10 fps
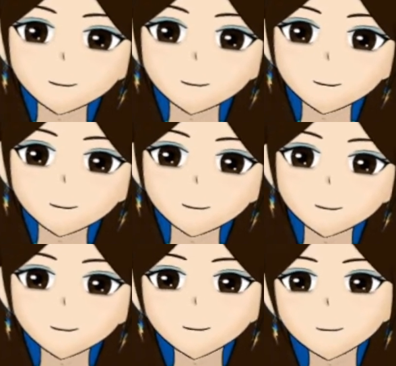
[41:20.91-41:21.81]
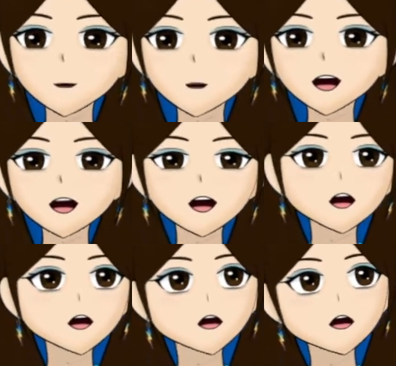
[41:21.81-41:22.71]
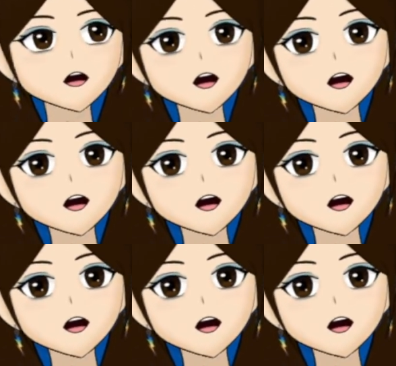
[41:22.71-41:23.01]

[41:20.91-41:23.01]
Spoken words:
Oh, actually, that was the time